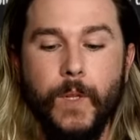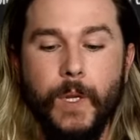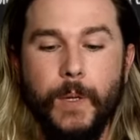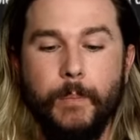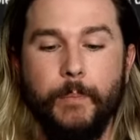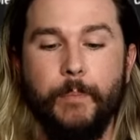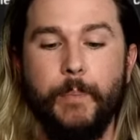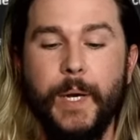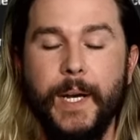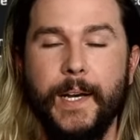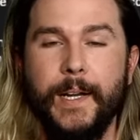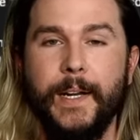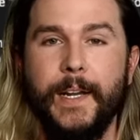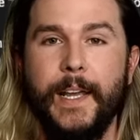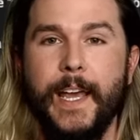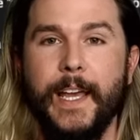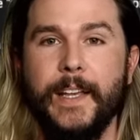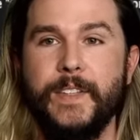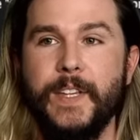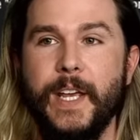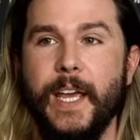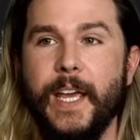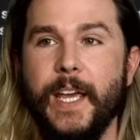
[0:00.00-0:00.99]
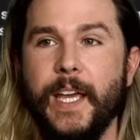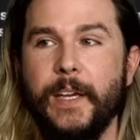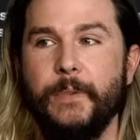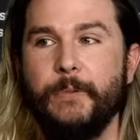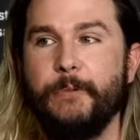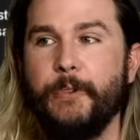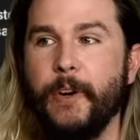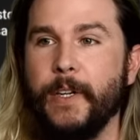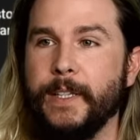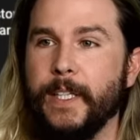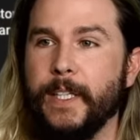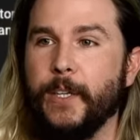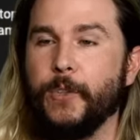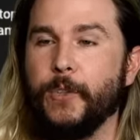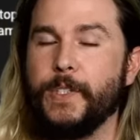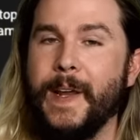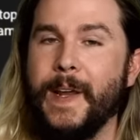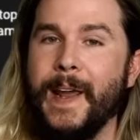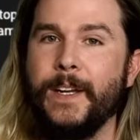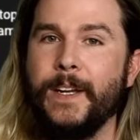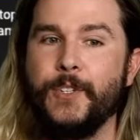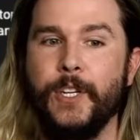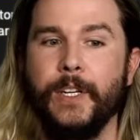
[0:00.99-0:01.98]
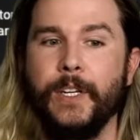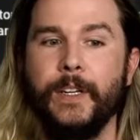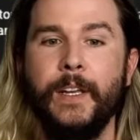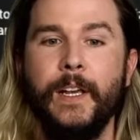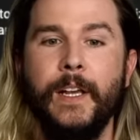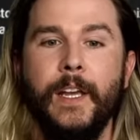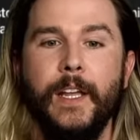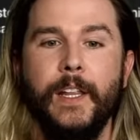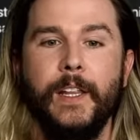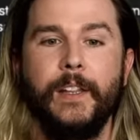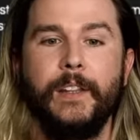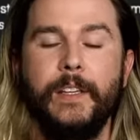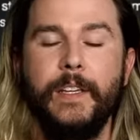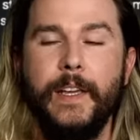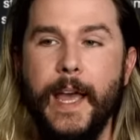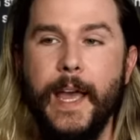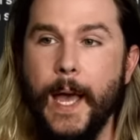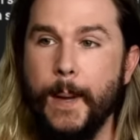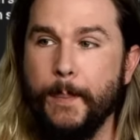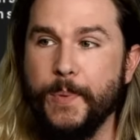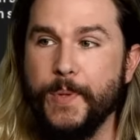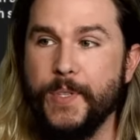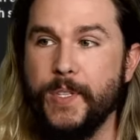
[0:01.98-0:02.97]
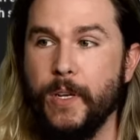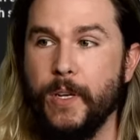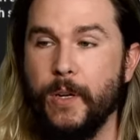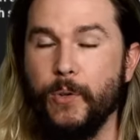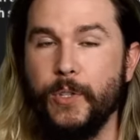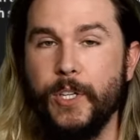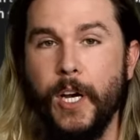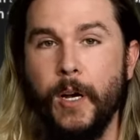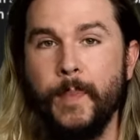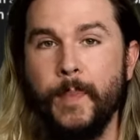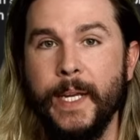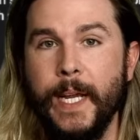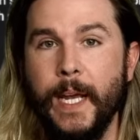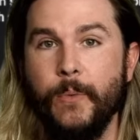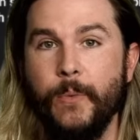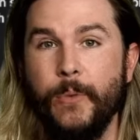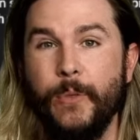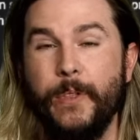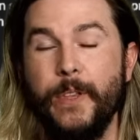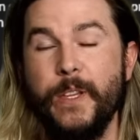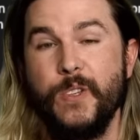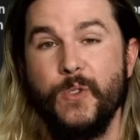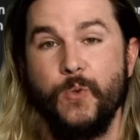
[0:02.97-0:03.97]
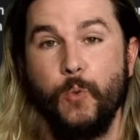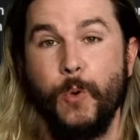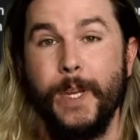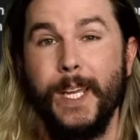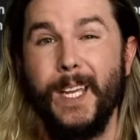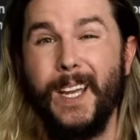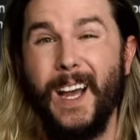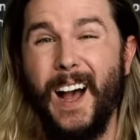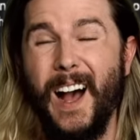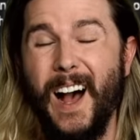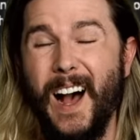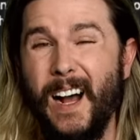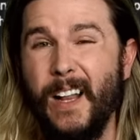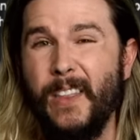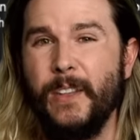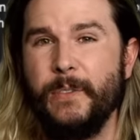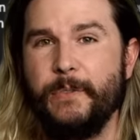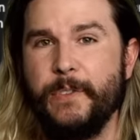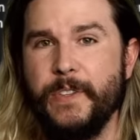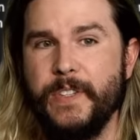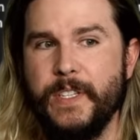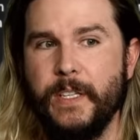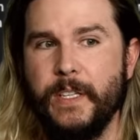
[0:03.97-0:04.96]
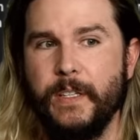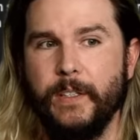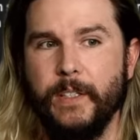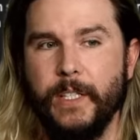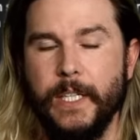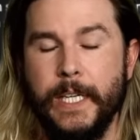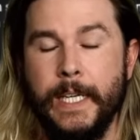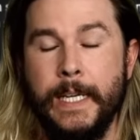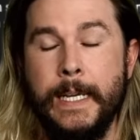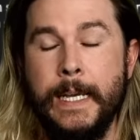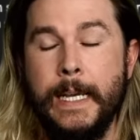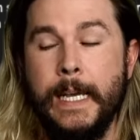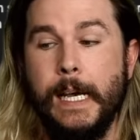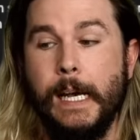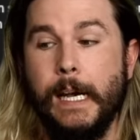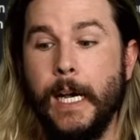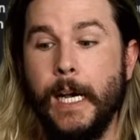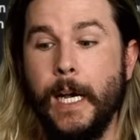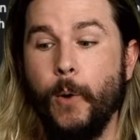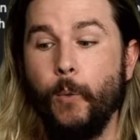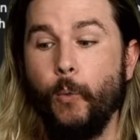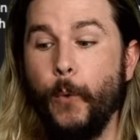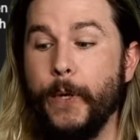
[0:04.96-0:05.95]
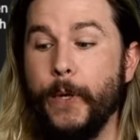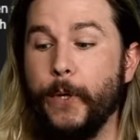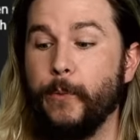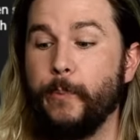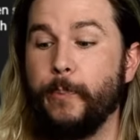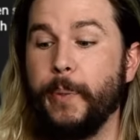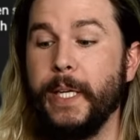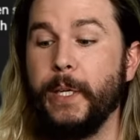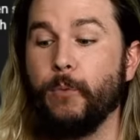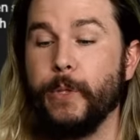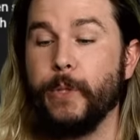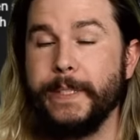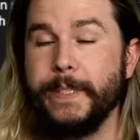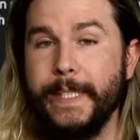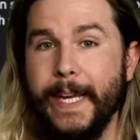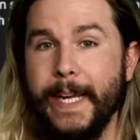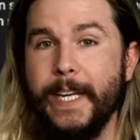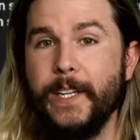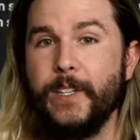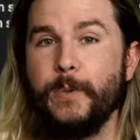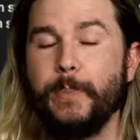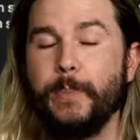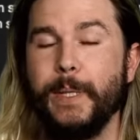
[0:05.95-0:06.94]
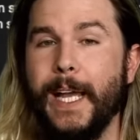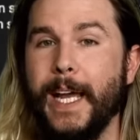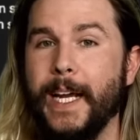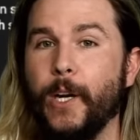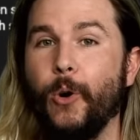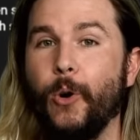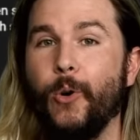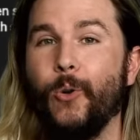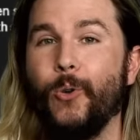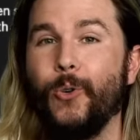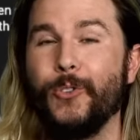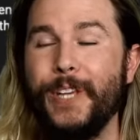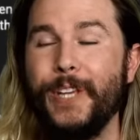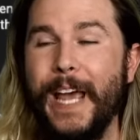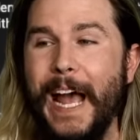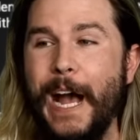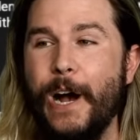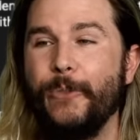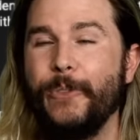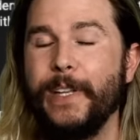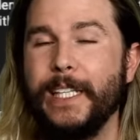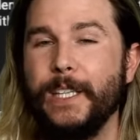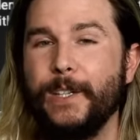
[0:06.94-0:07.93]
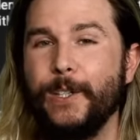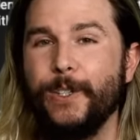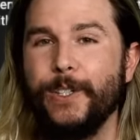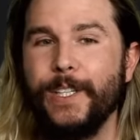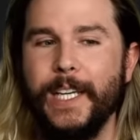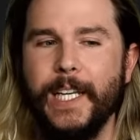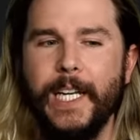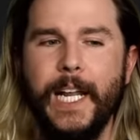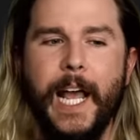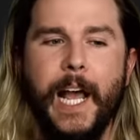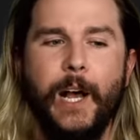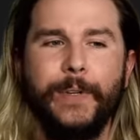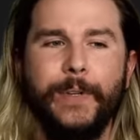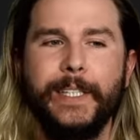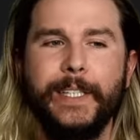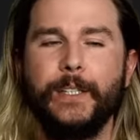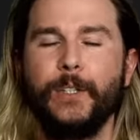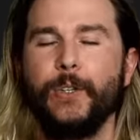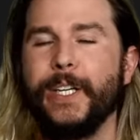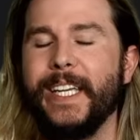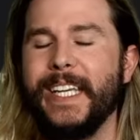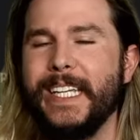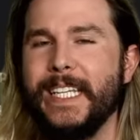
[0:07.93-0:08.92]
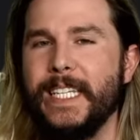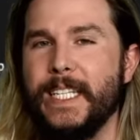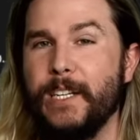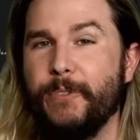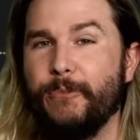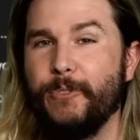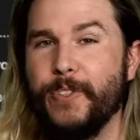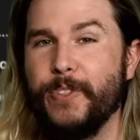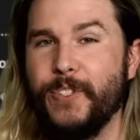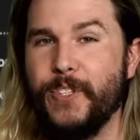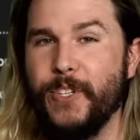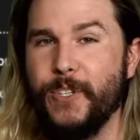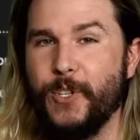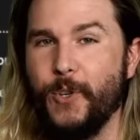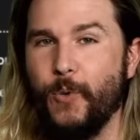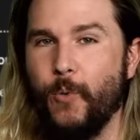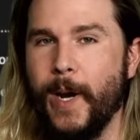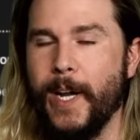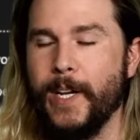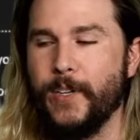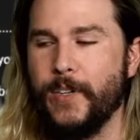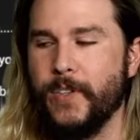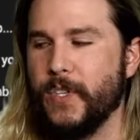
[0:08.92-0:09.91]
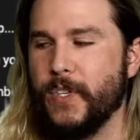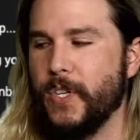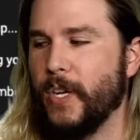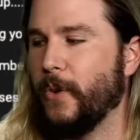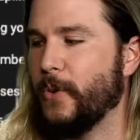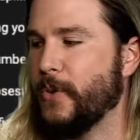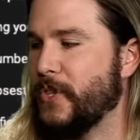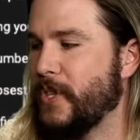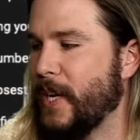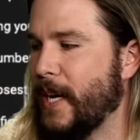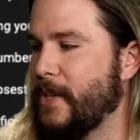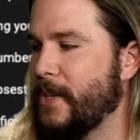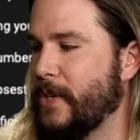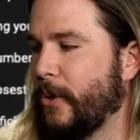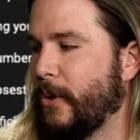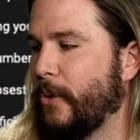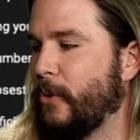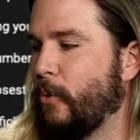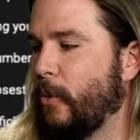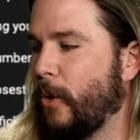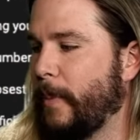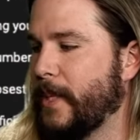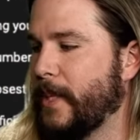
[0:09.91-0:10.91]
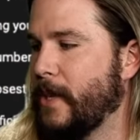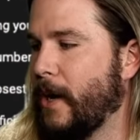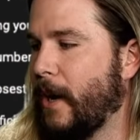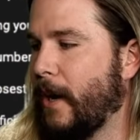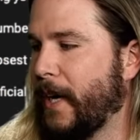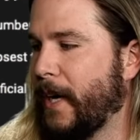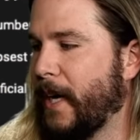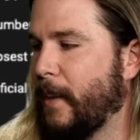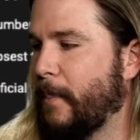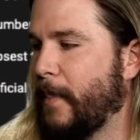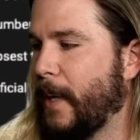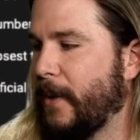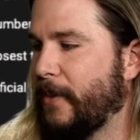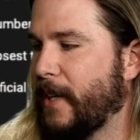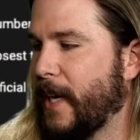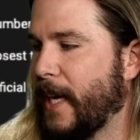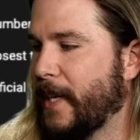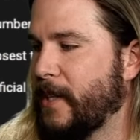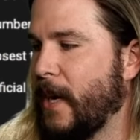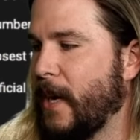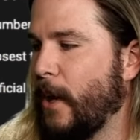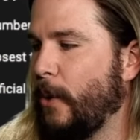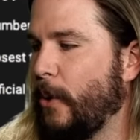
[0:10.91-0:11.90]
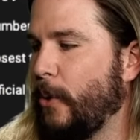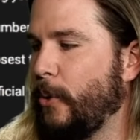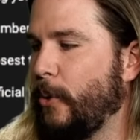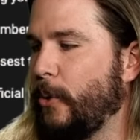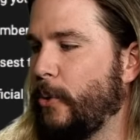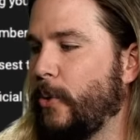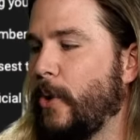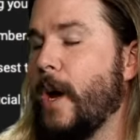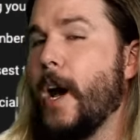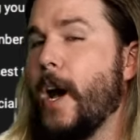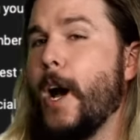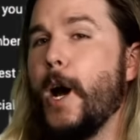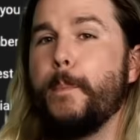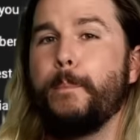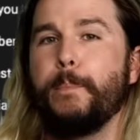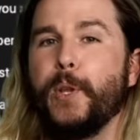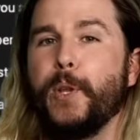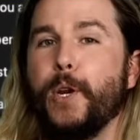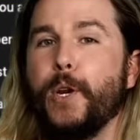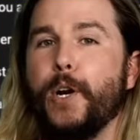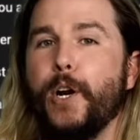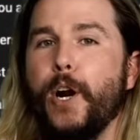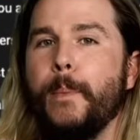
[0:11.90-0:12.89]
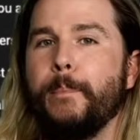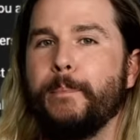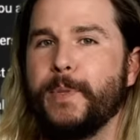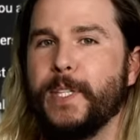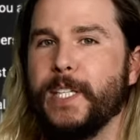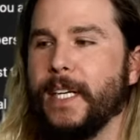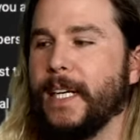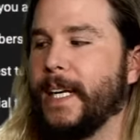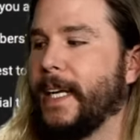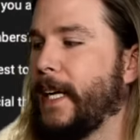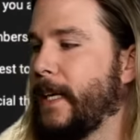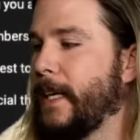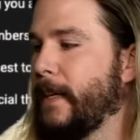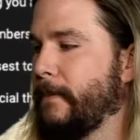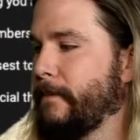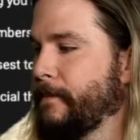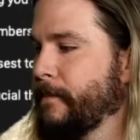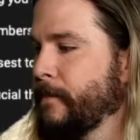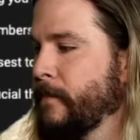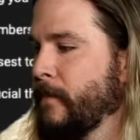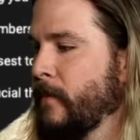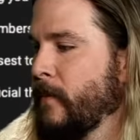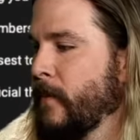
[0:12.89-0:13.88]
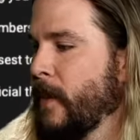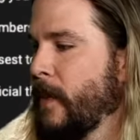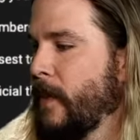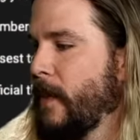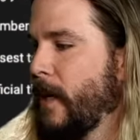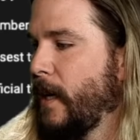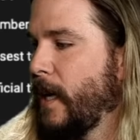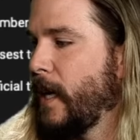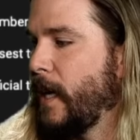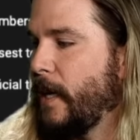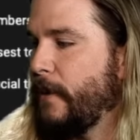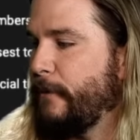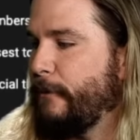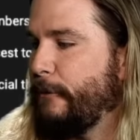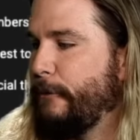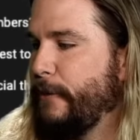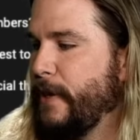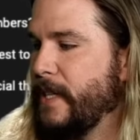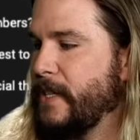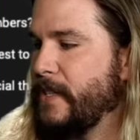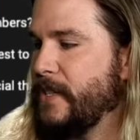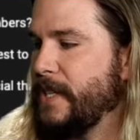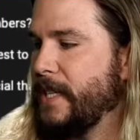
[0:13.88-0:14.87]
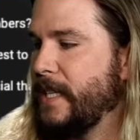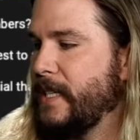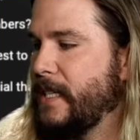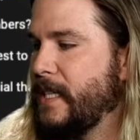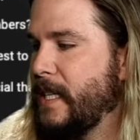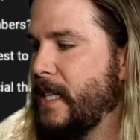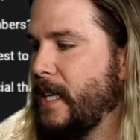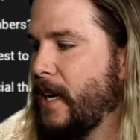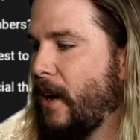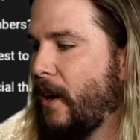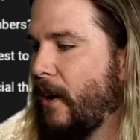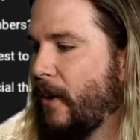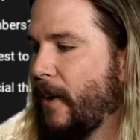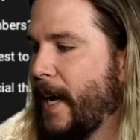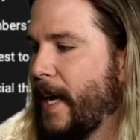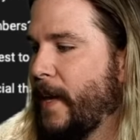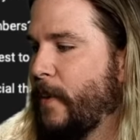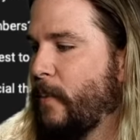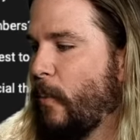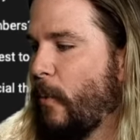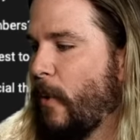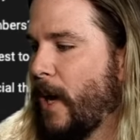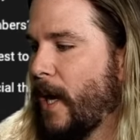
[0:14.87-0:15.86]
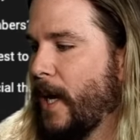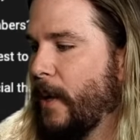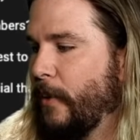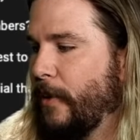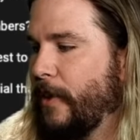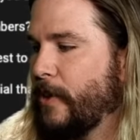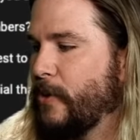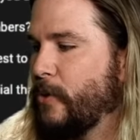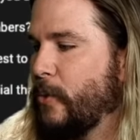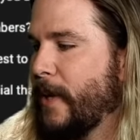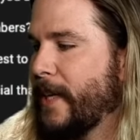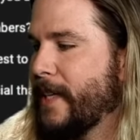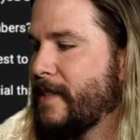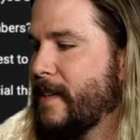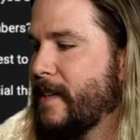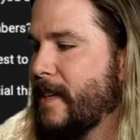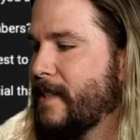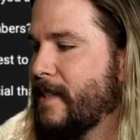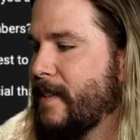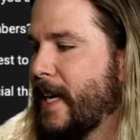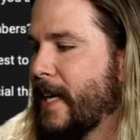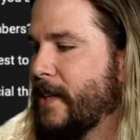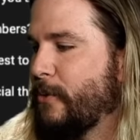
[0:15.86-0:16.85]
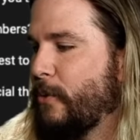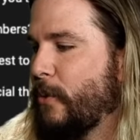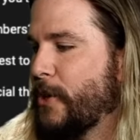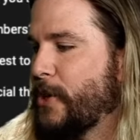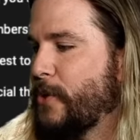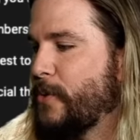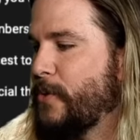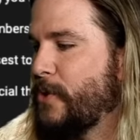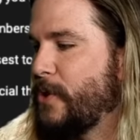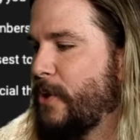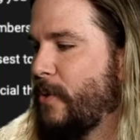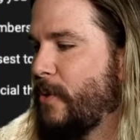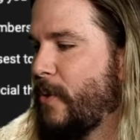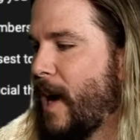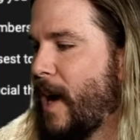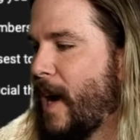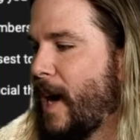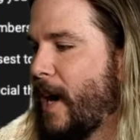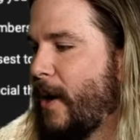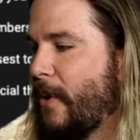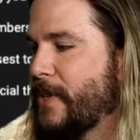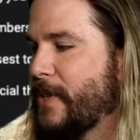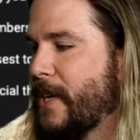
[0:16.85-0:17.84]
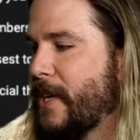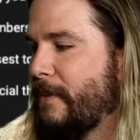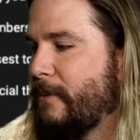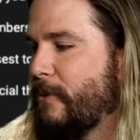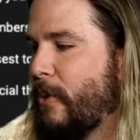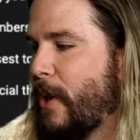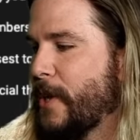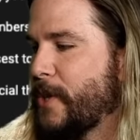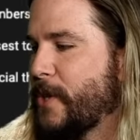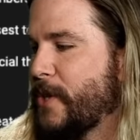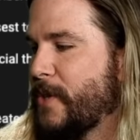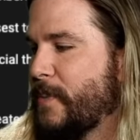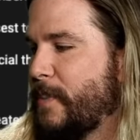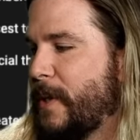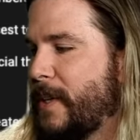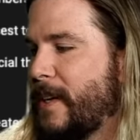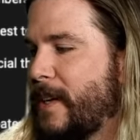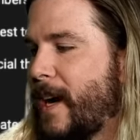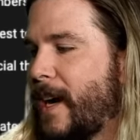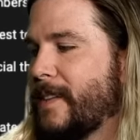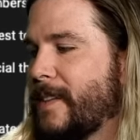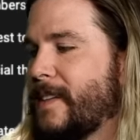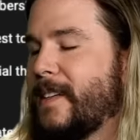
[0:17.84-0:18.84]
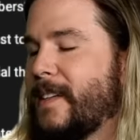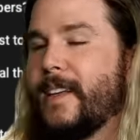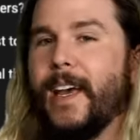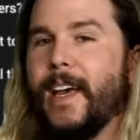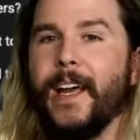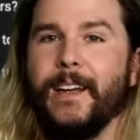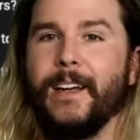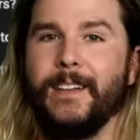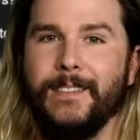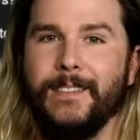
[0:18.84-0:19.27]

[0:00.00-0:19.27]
But as a fun little tangent, the episode coming out this week on the facility uh, will be related to black holes, how they look, and how they look in different situations. So stay tuned. We'll be talking about that. Ooh, uh, promptly. Uh, VCDRNY with the 20 says, Thanks for what you do. I always have questions, but not today.